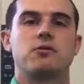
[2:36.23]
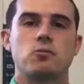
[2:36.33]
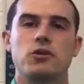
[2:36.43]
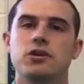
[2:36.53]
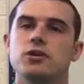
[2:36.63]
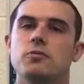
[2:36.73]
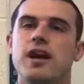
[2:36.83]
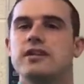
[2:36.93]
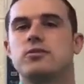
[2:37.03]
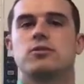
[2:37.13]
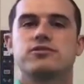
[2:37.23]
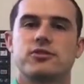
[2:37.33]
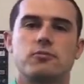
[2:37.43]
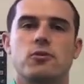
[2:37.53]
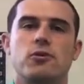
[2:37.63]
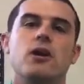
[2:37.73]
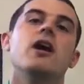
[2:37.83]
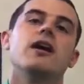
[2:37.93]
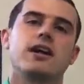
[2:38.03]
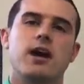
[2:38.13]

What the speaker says: and work your way towards their more